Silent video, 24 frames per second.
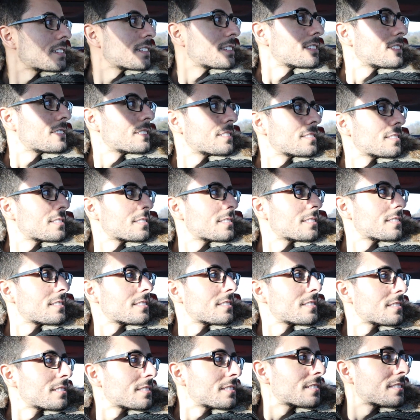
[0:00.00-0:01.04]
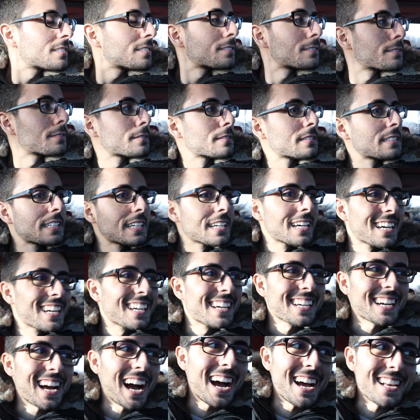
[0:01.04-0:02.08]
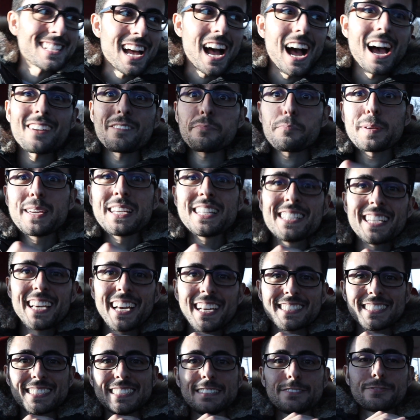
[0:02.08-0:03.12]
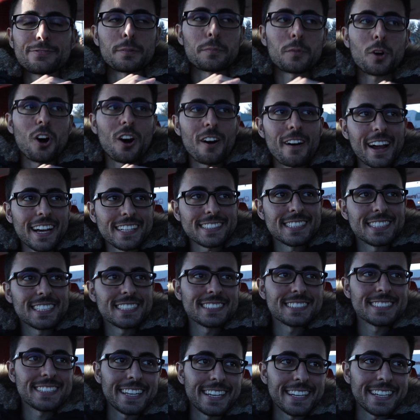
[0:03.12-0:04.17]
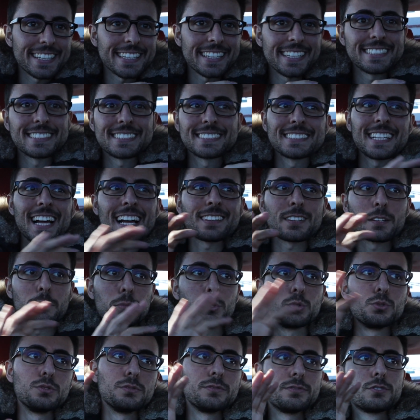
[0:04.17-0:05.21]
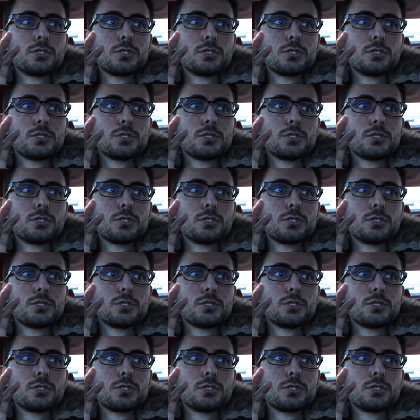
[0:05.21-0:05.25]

No, but they have a green light. Yeah, Guys, I have PTSD from car accidents. Like, it's not the move.